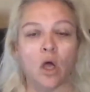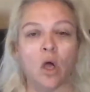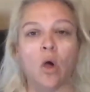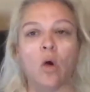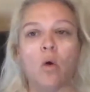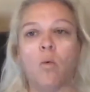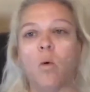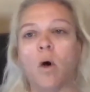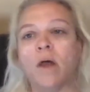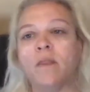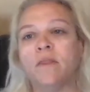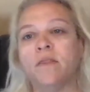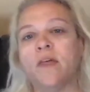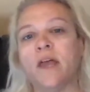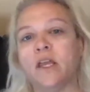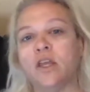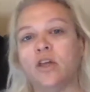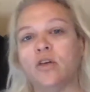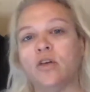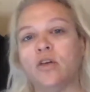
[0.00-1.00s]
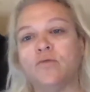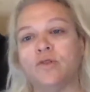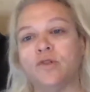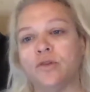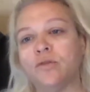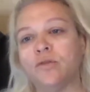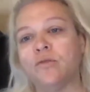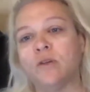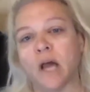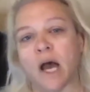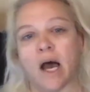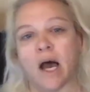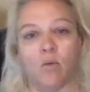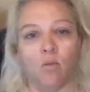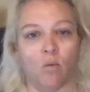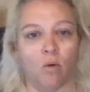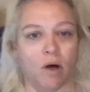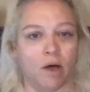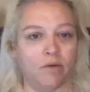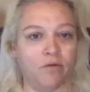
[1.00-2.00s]
one thing you do not
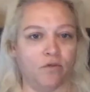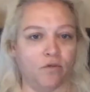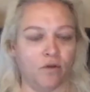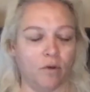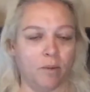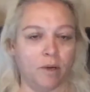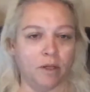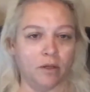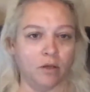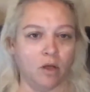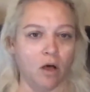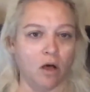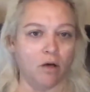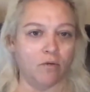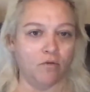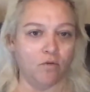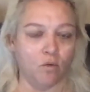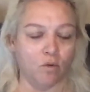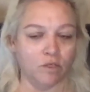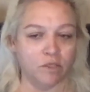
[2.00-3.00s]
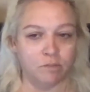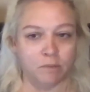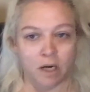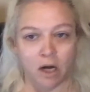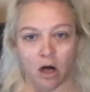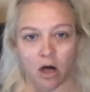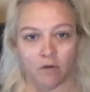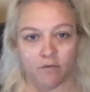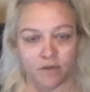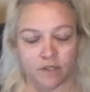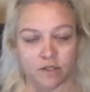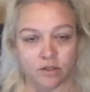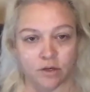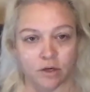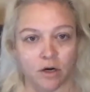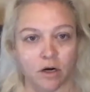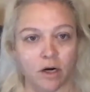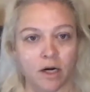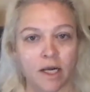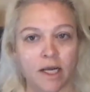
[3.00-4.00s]
want from a law enforcement
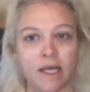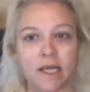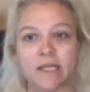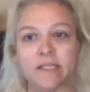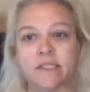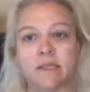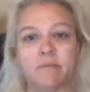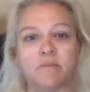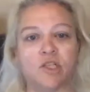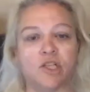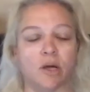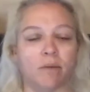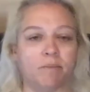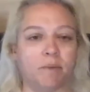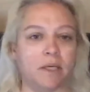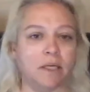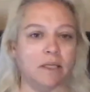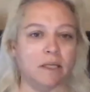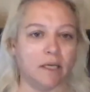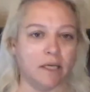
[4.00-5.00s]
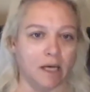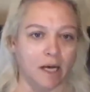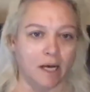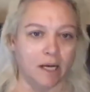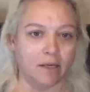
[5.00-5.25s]
officer is them jumping the gun